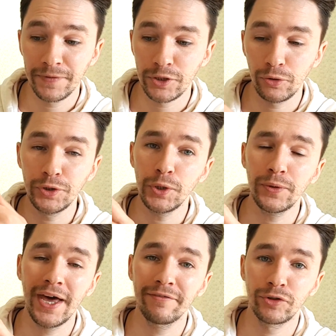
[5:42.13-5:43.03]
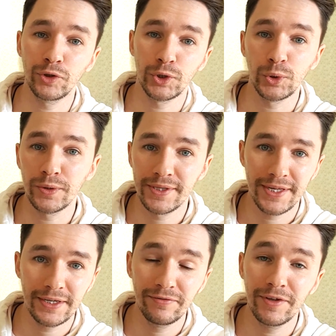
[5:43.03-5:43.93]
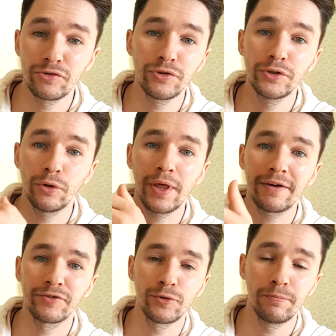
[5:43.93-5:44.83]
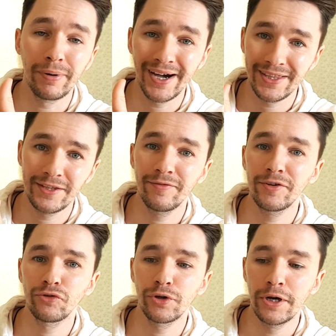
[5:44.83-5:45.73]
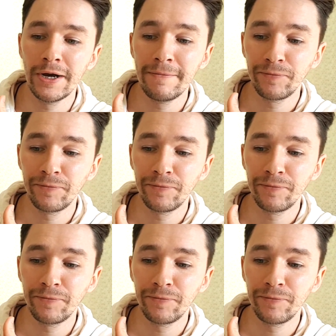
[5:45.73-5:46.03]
so you don't have to source the inventory, you don't have to buy the inventory